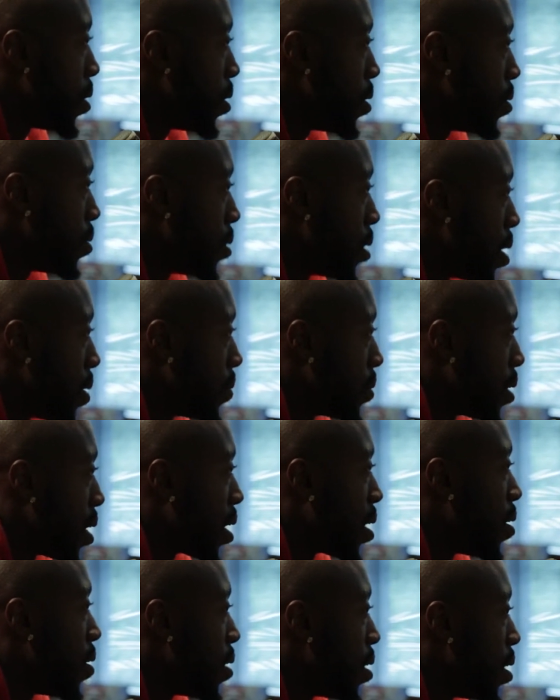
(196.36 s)
deal. I was
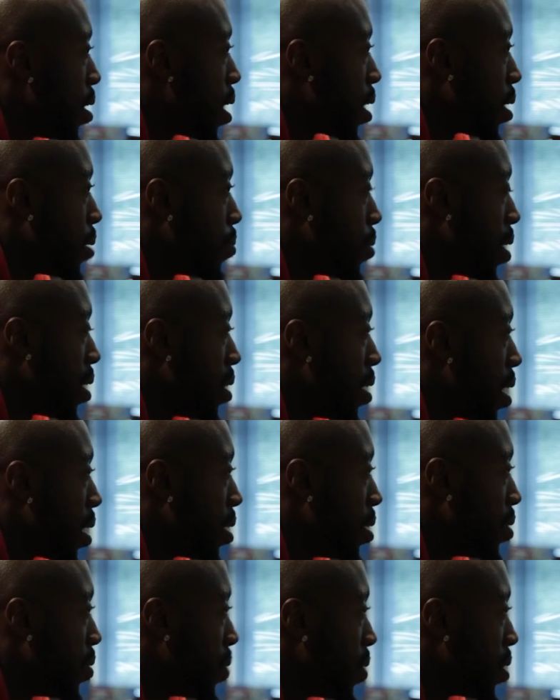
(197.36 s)
like, oh yeah, I
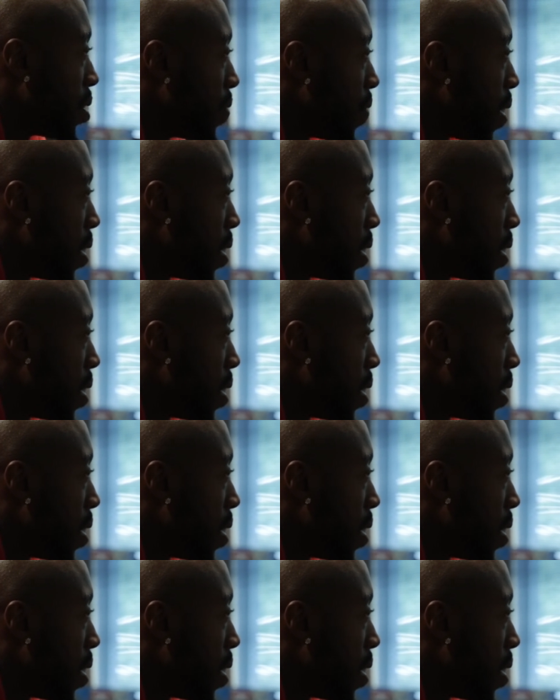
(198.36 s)
could do this.